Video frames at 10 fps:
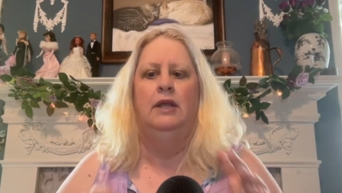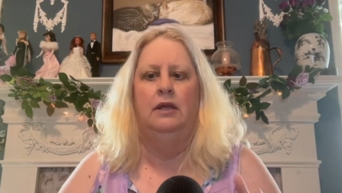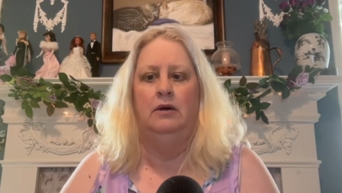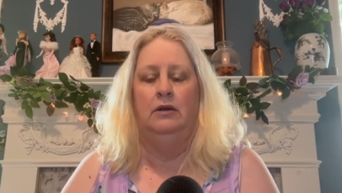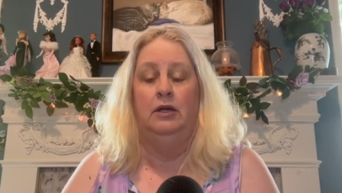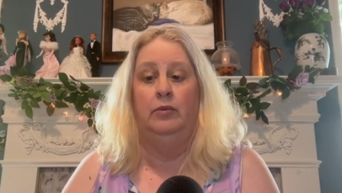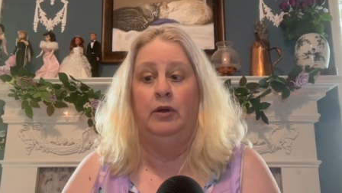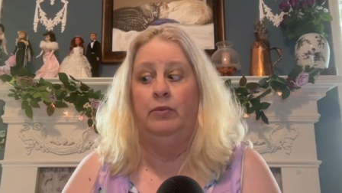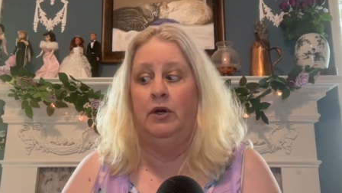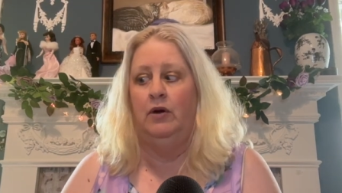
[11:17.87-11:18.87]
They're a little
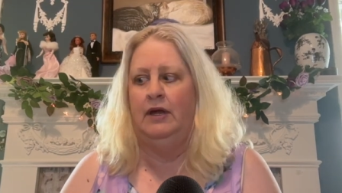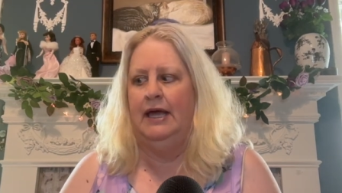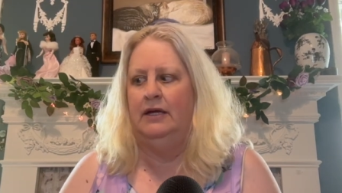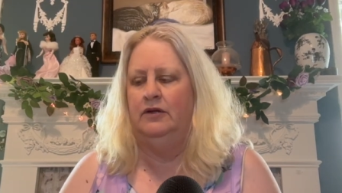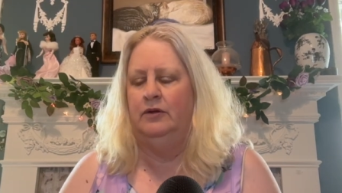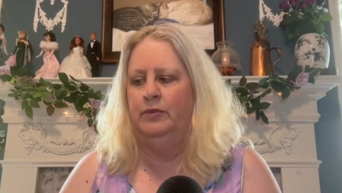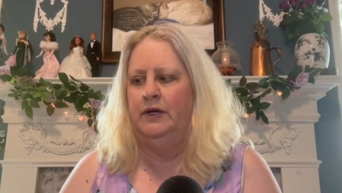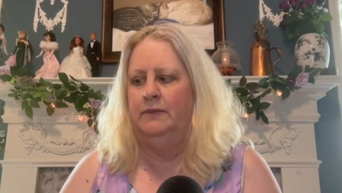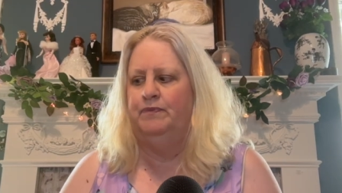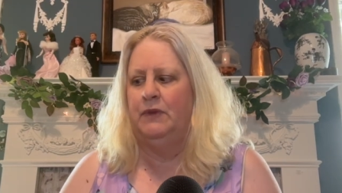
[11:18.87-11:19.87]
bit bigger candle,
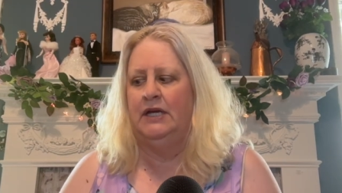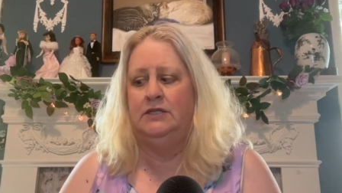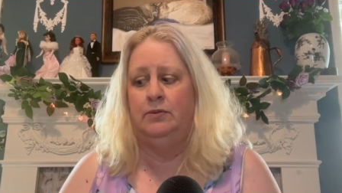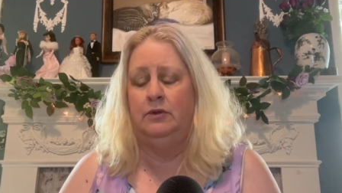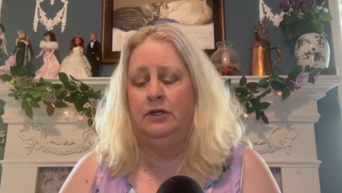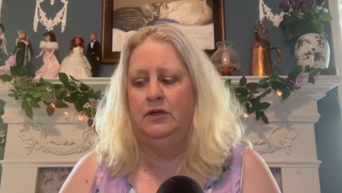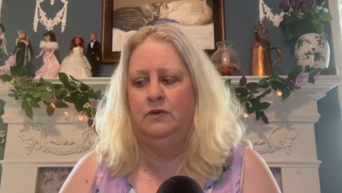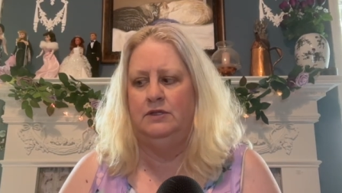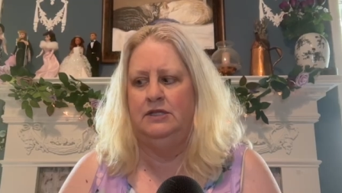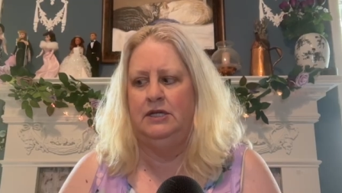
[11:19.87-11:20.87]
but I typically
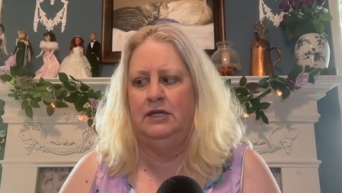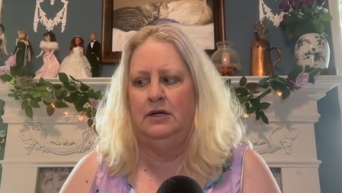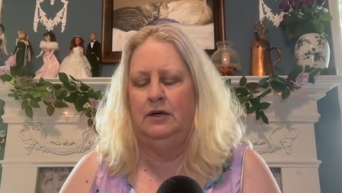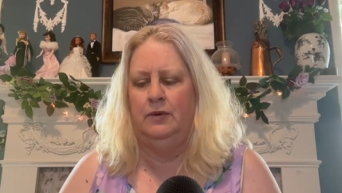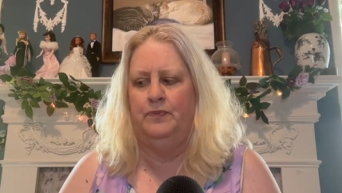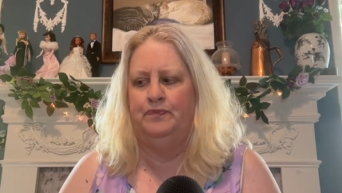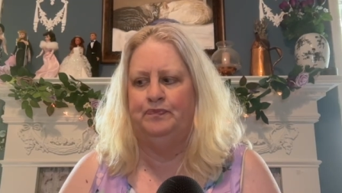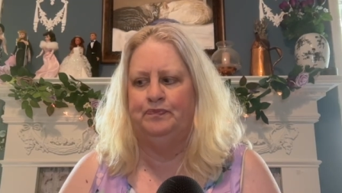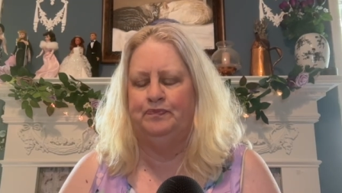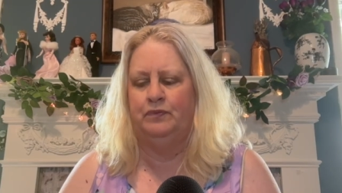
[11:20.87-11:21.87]
use the
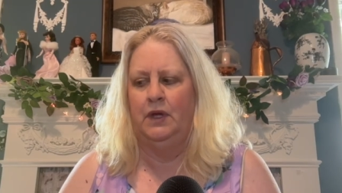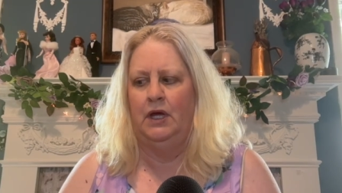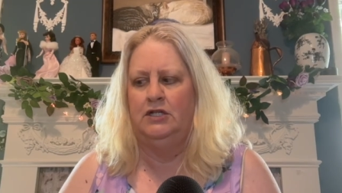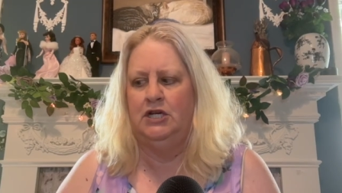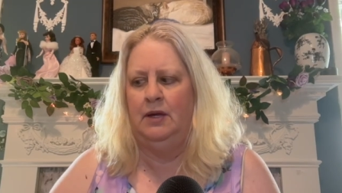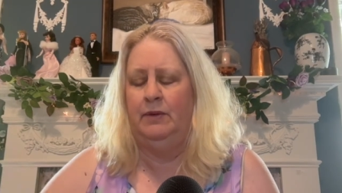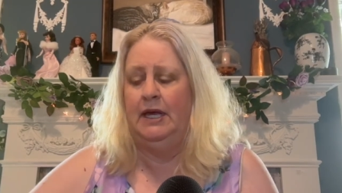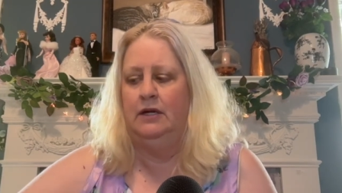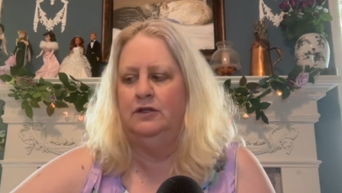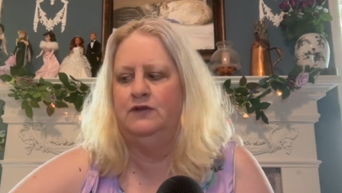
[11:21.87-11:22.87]
chime
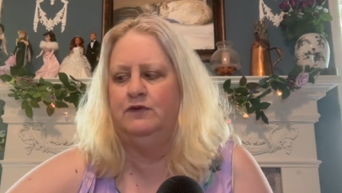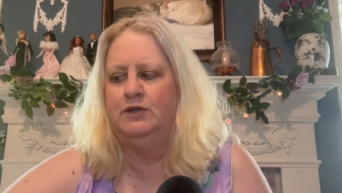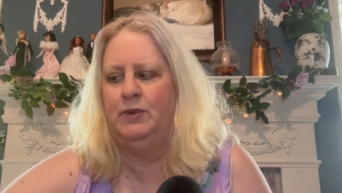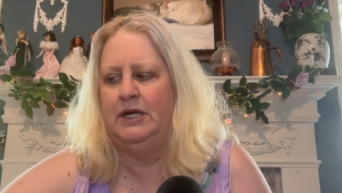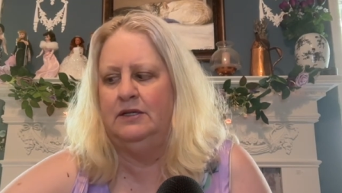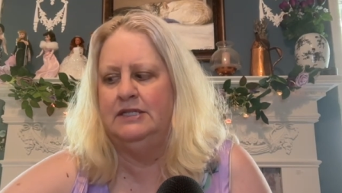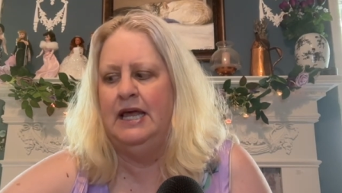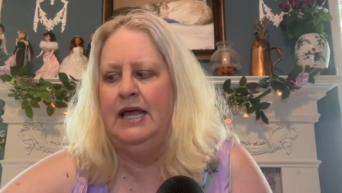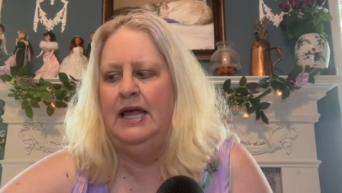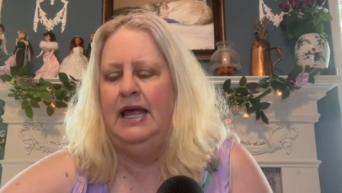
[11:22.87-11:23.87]
candles for spells.
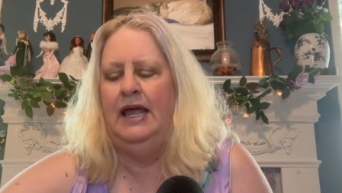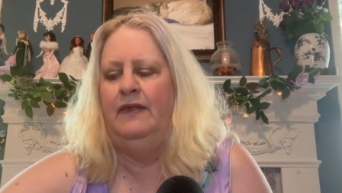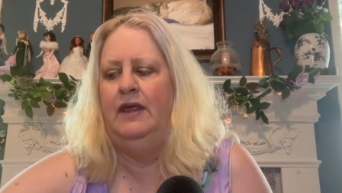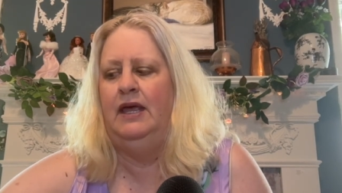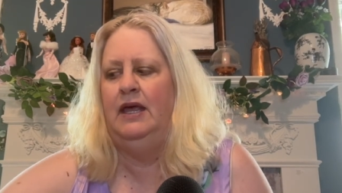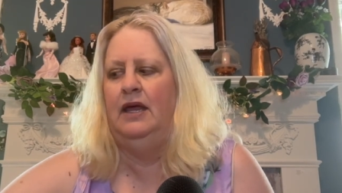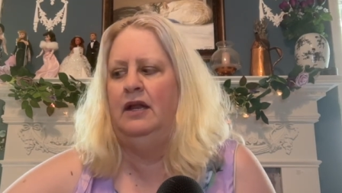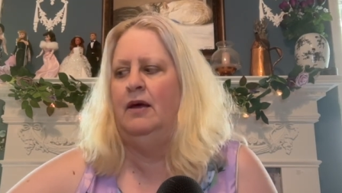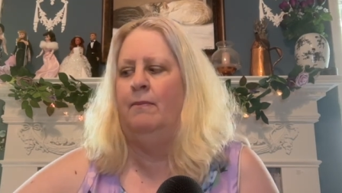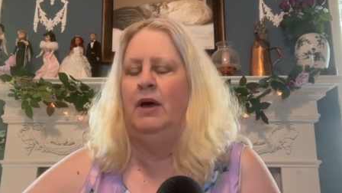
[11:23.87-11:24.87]
And
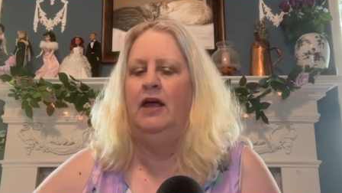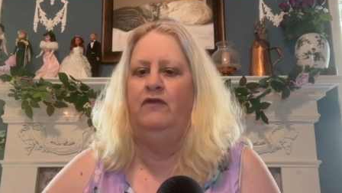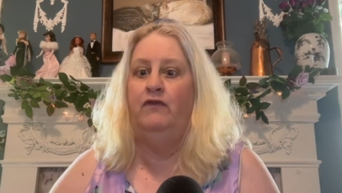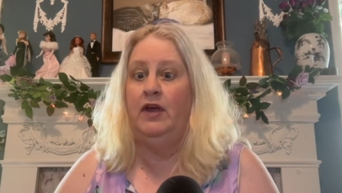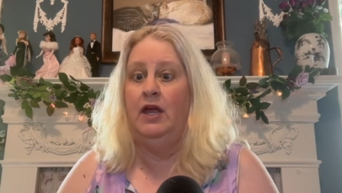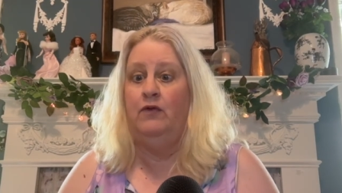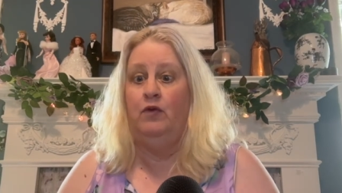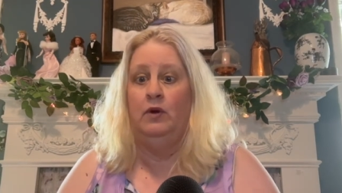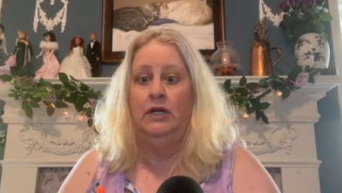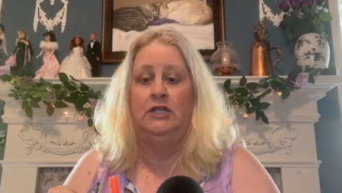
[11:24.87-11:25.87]
then my
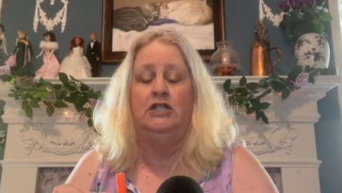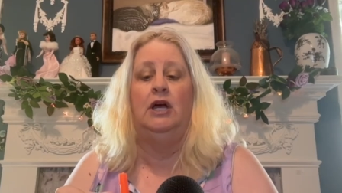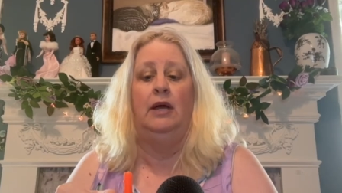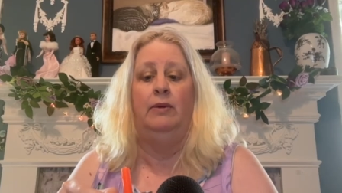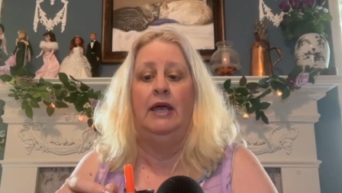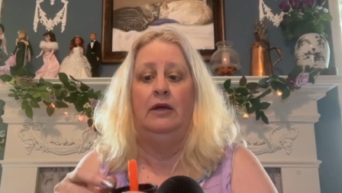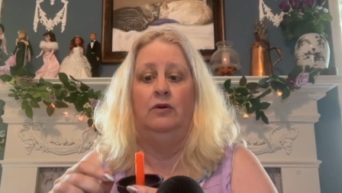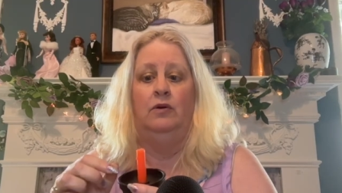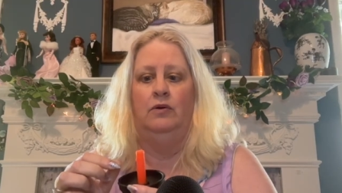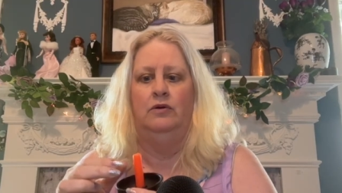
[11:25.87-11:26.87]
favorite chime candle
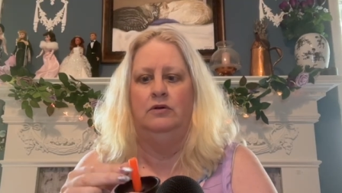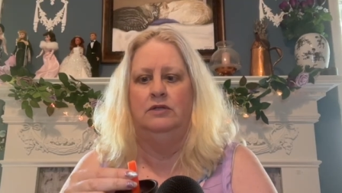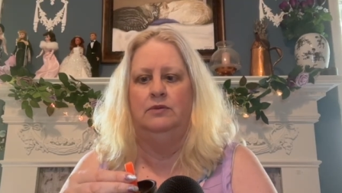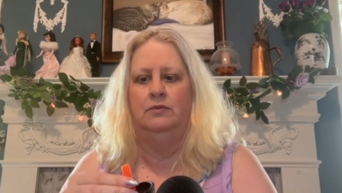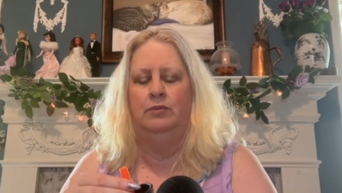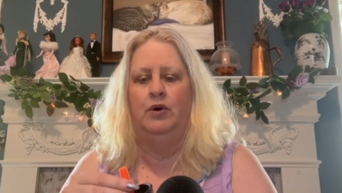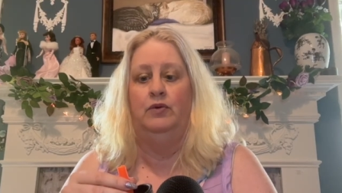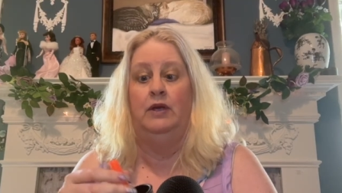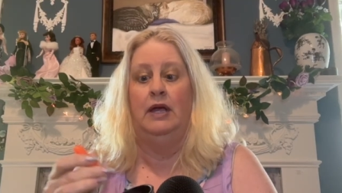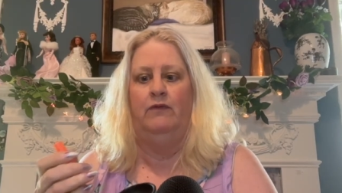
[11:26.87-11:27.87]
holders
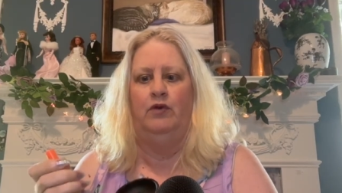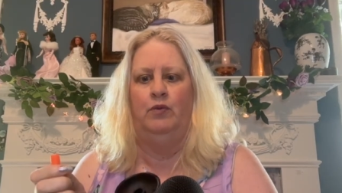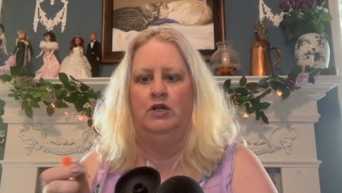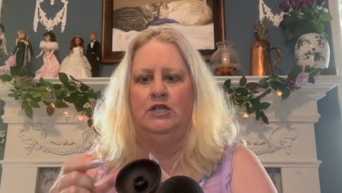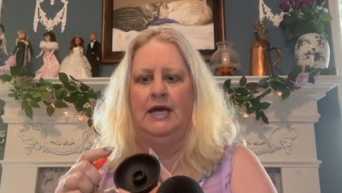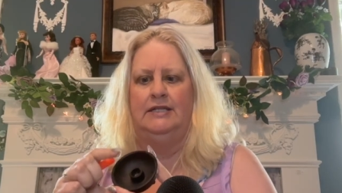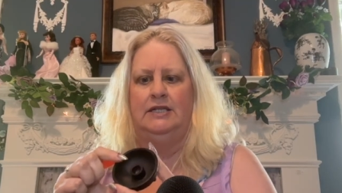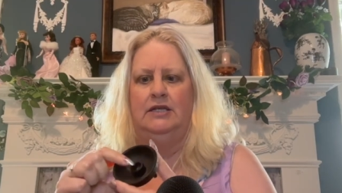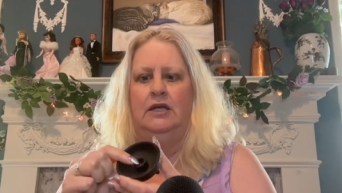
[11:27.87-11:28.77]
both came from Witch Casket.